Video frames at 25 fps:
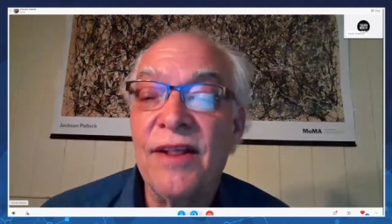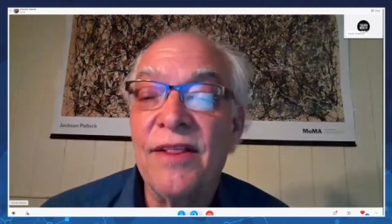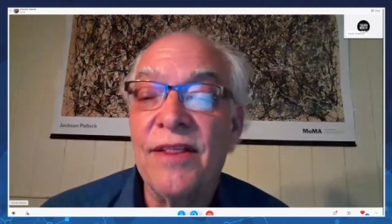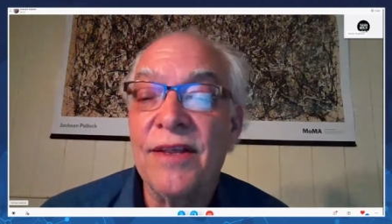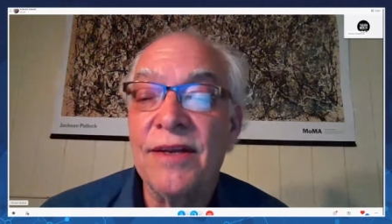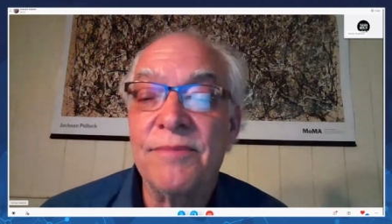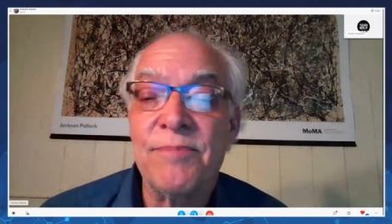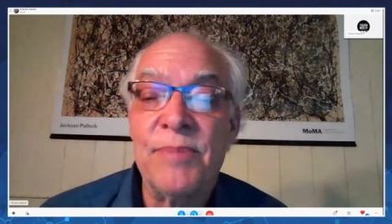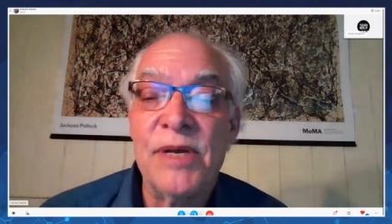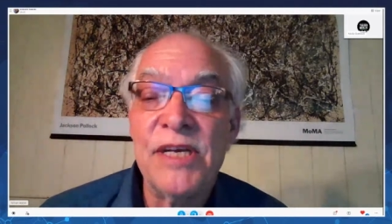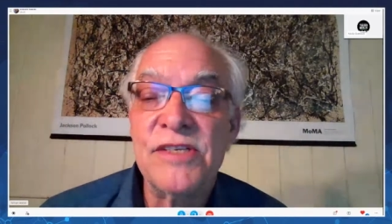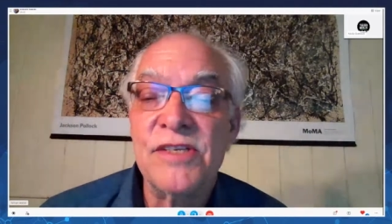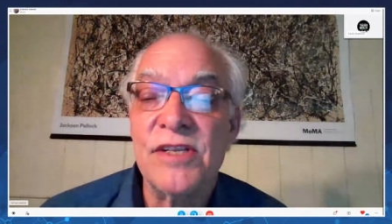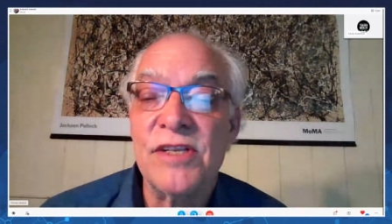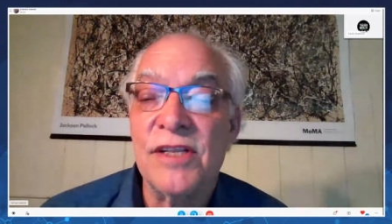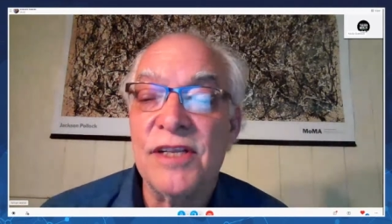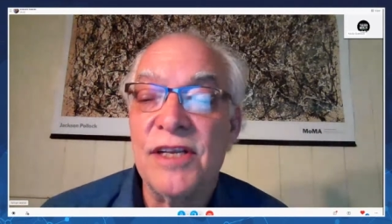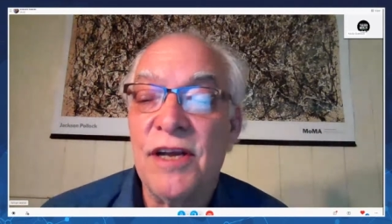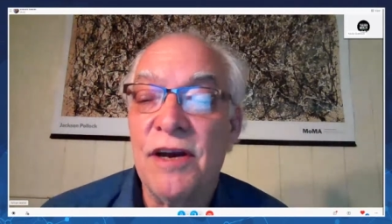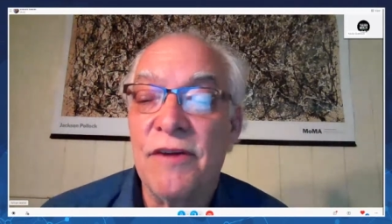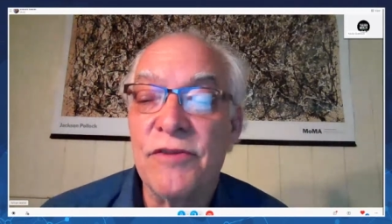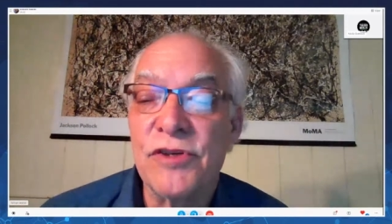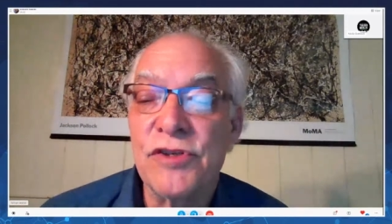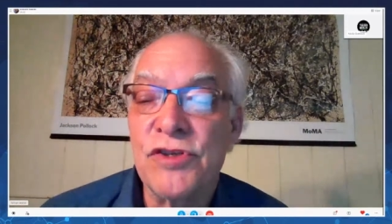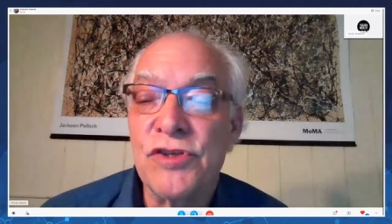that basically
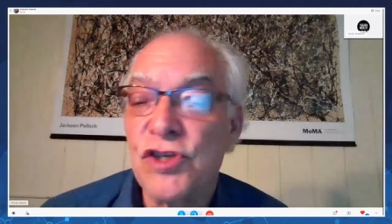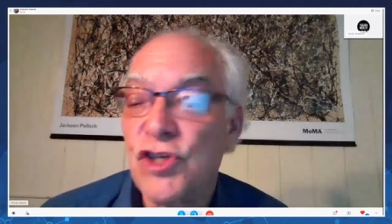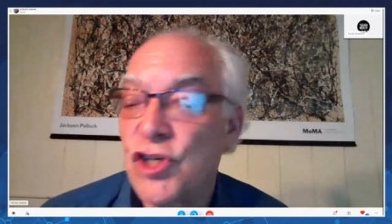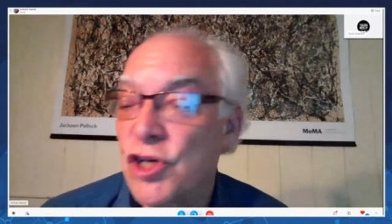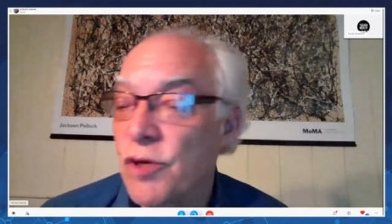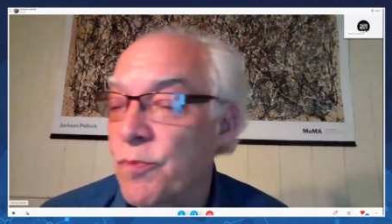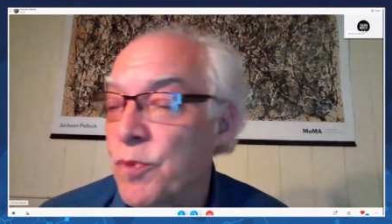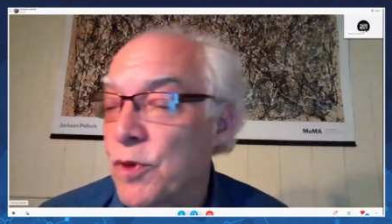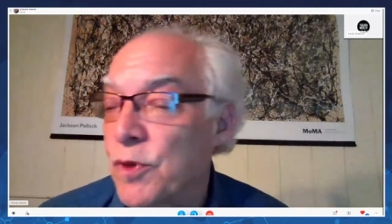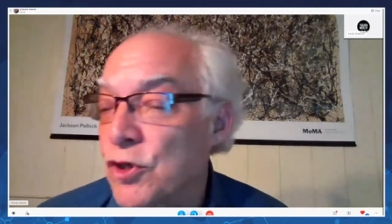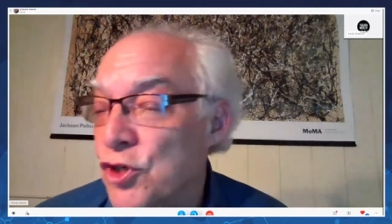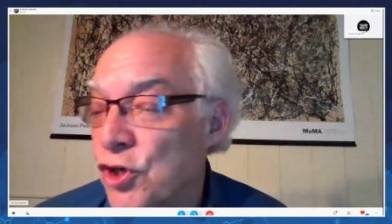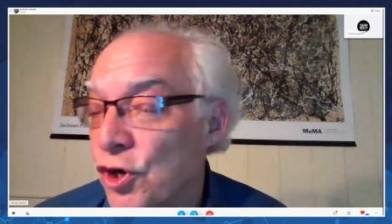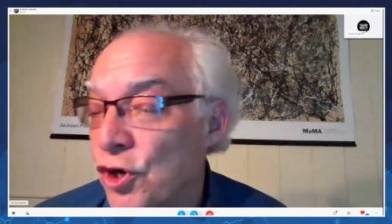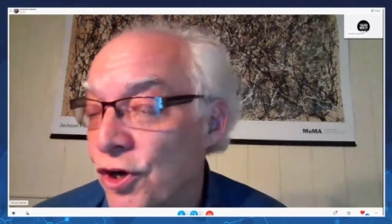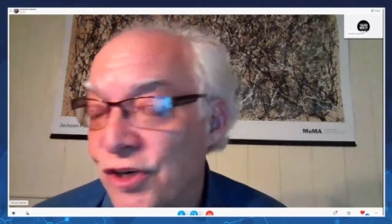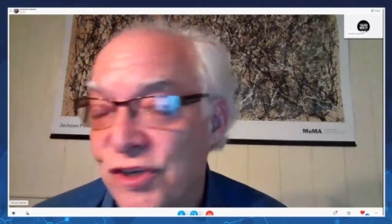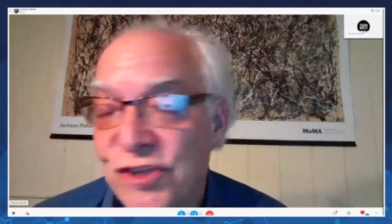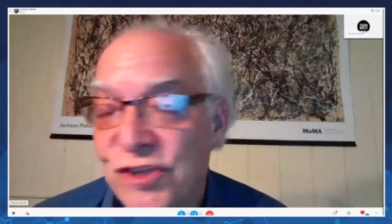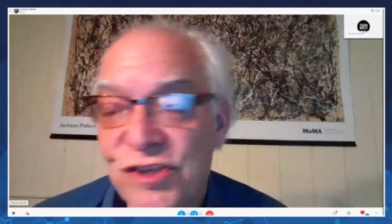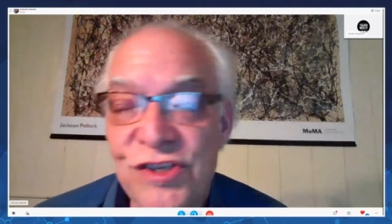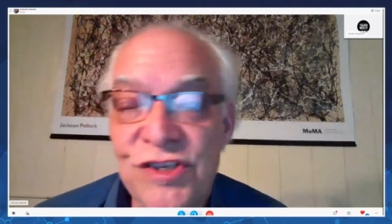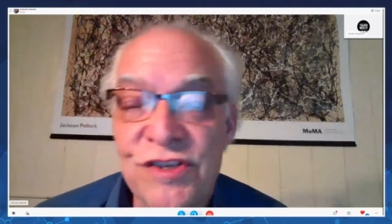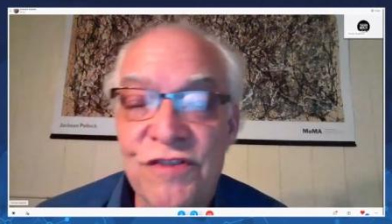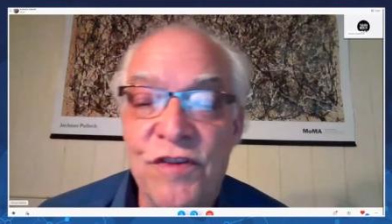covers the shipping
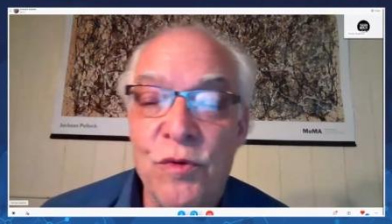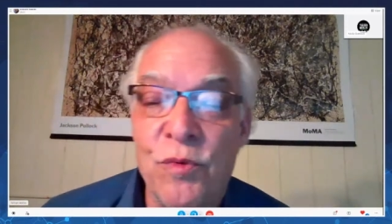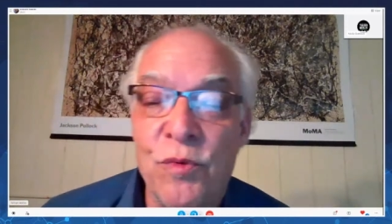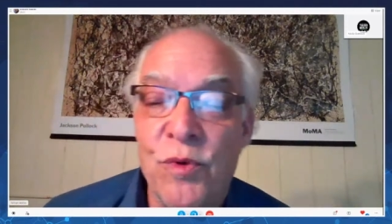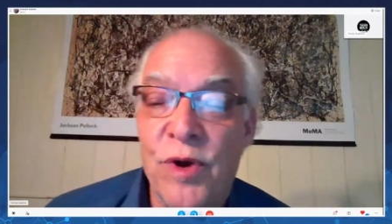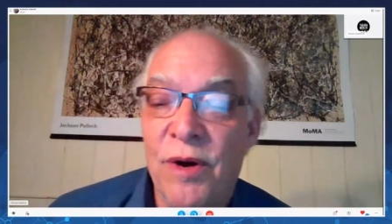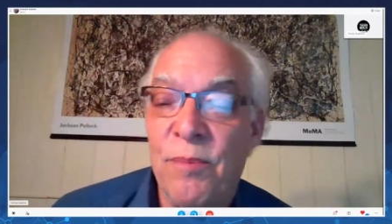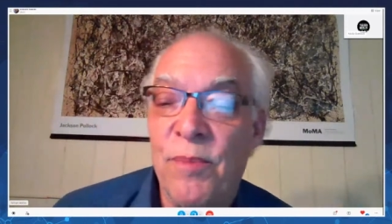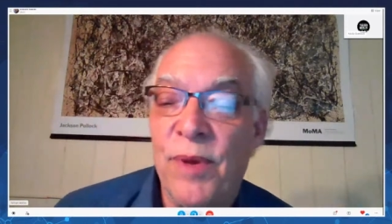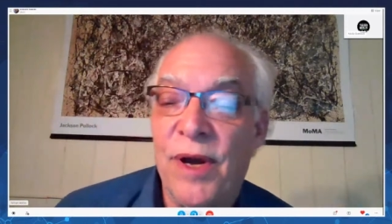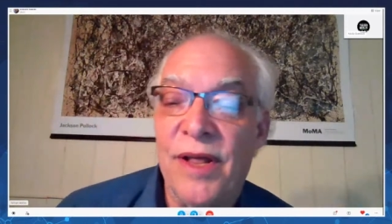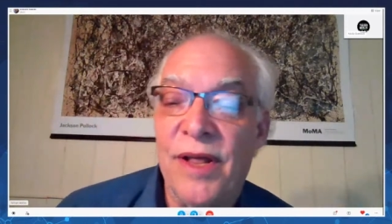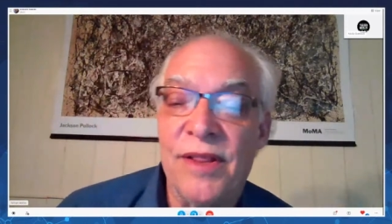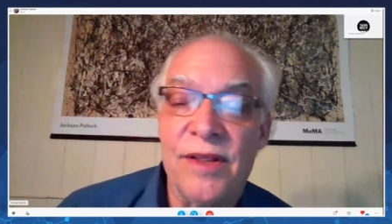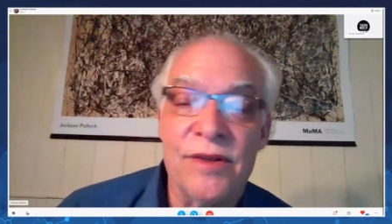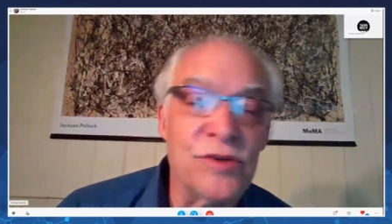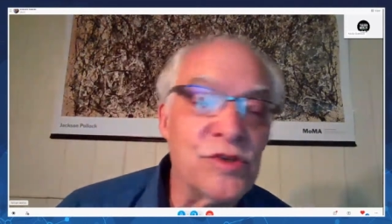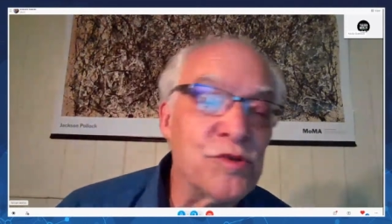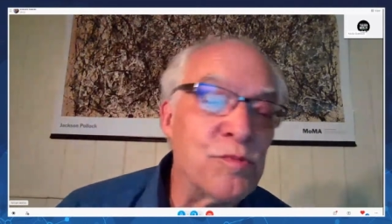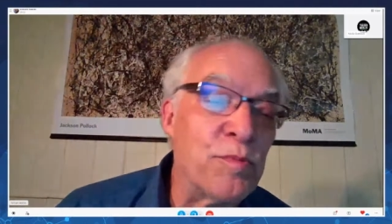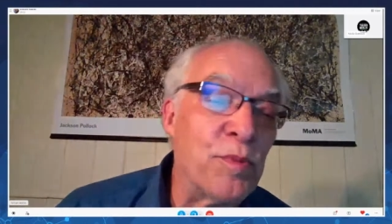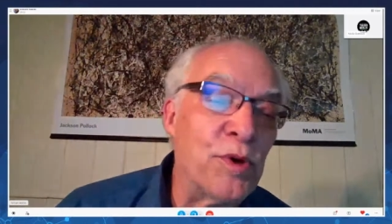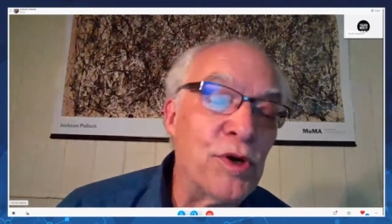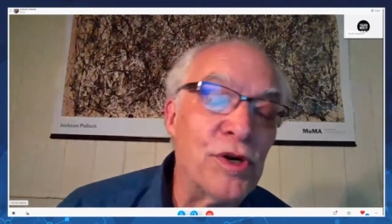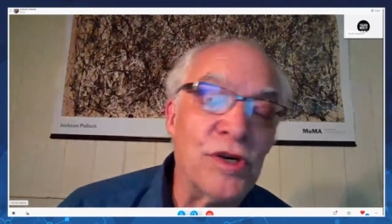charges if you want to buy
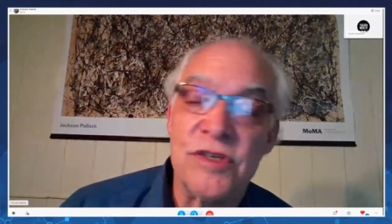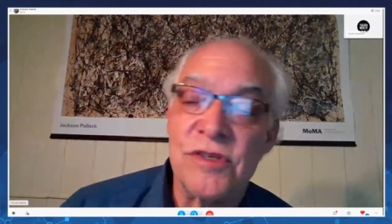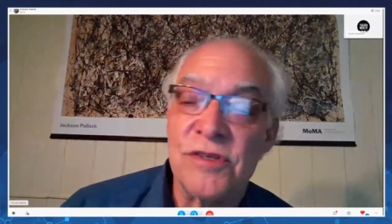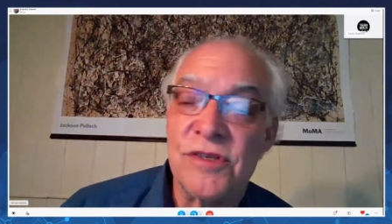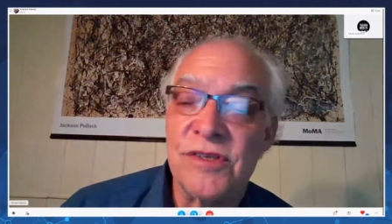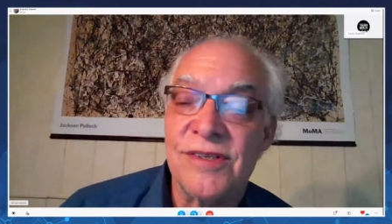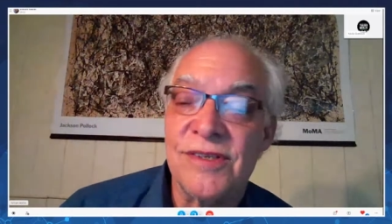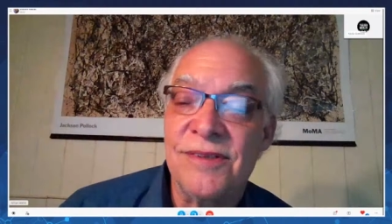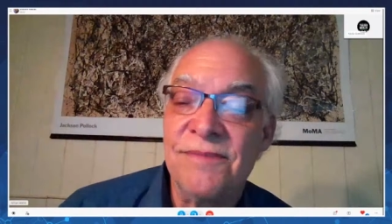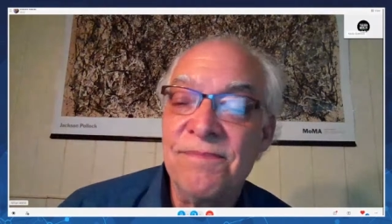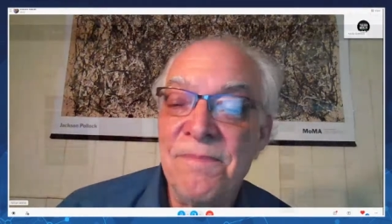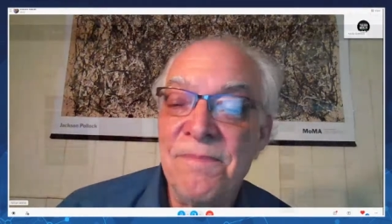those books.